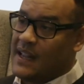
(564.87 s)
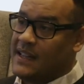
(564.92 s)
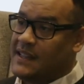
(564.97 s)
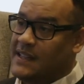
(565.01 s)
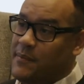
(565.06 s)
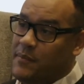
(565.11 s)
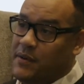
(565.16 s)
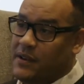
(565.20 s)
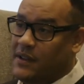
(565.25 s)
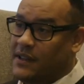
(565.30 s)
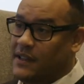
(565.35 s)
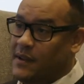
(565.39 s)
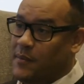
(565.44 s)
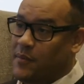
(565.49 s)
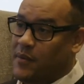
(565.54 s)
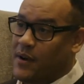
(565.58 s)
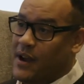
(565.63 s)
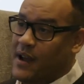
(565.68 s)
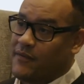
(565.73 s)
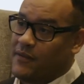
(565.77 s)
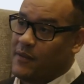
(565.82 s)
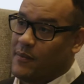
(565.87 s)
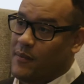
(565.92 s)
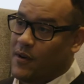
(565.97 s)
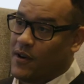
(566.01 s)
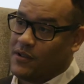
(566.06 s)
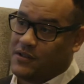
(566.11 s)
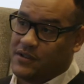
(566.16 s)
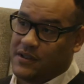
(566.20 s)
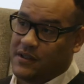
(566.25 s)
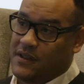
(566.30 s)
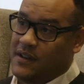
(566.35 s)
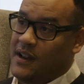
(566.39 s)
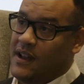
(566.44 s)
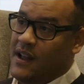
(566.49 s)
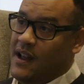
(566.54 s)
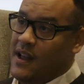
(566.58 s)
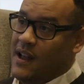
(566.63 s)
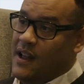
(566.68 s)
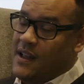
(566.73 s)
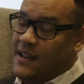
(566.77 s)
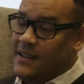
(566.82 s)
Typically a profit margin,
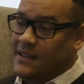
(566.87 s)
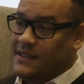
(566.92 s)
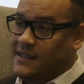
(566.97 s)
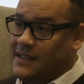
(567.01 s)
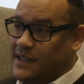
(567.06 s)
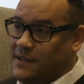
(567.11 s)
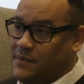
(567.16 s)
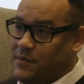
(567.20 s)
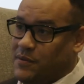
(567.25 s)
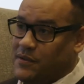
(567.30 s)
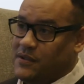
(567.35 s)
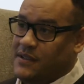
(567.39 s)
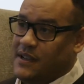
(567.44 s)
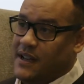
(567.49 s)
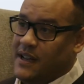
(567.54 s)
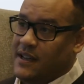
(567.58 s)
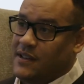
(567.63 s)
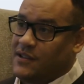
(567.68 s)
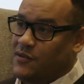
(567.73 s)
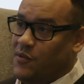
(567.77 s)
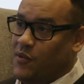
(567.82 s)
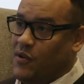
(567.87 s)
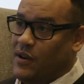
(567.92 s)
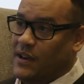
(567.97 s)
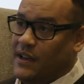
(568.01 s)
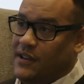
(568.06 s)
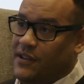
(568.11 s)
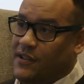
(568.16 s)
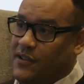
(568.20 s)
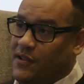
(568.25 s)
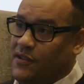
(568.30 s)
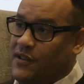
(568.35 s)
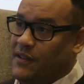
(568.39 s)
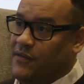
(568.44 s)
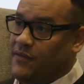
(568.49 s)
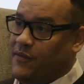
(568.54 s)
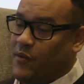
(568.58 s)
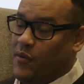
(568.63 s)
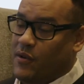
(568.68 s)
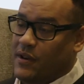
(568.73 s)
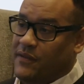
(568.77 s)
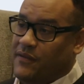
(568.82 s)
6%, 20, 30,
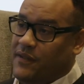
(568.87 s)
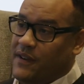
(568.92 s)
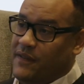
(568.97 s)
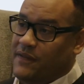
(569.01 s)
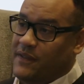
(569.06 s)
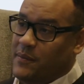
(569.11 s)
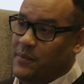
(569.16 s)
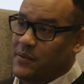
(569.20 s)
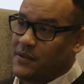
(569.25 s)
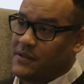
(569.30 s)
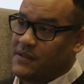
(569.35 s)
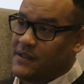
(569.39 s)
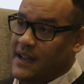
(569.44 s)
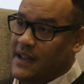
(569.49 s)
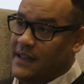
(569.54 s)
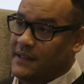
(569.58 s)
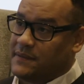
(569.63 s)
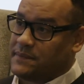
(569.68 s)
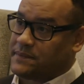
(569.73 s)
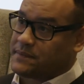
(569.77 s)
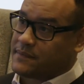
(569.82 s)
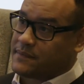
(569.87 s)
40, 50%